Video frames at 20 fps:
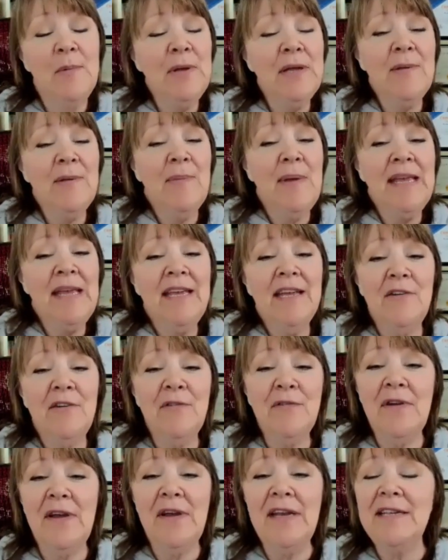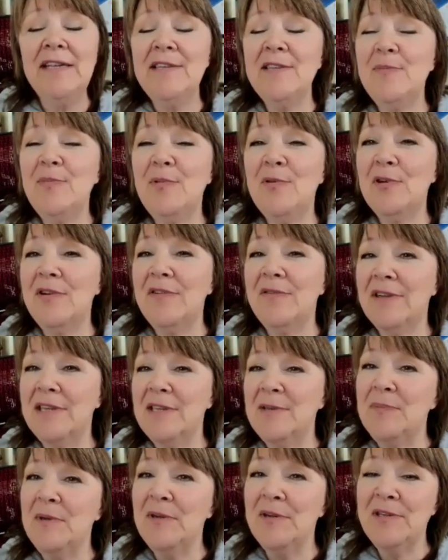We can make it a fun and supportive
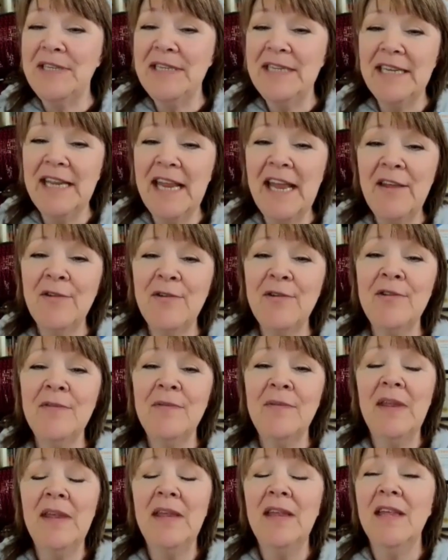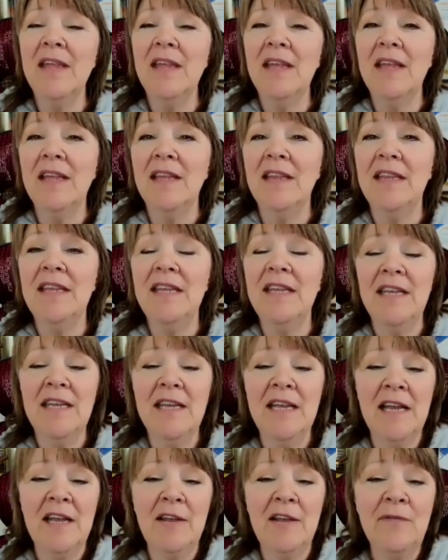experience together.
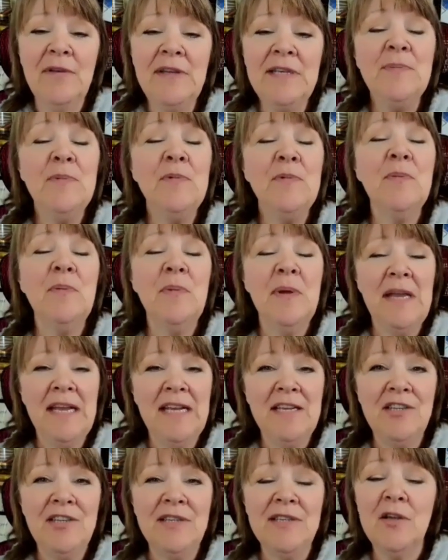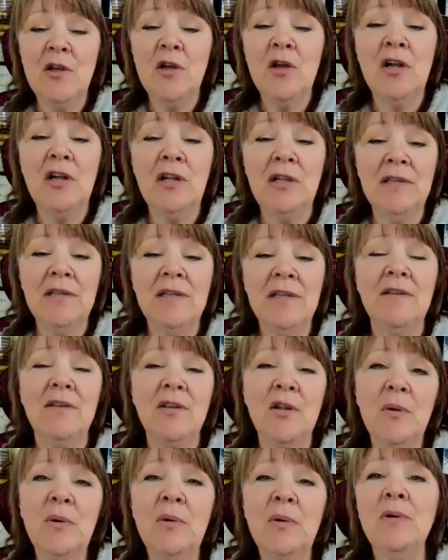The Facebook page is called
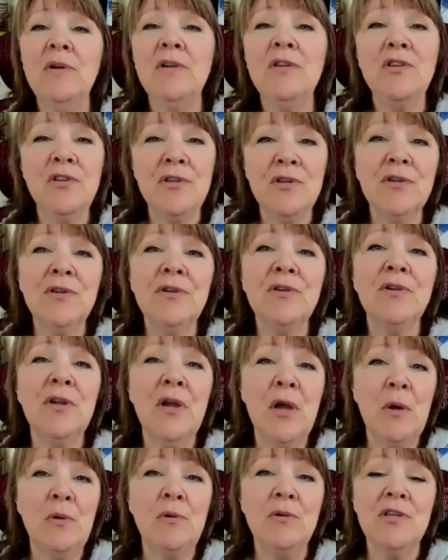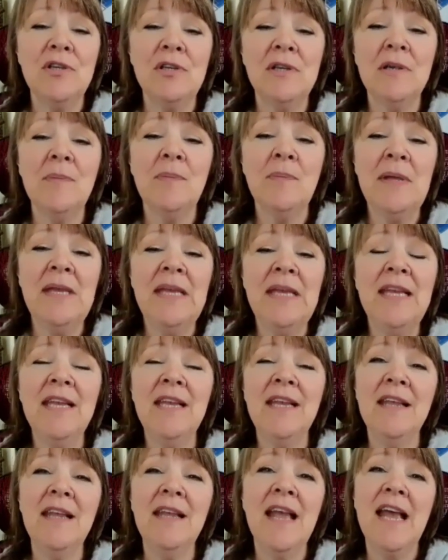No Sugar Coach
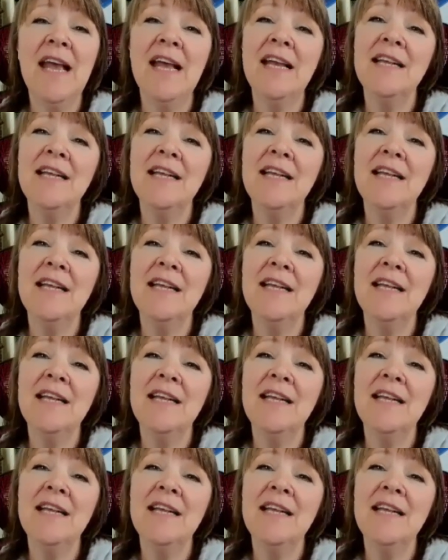PSMF,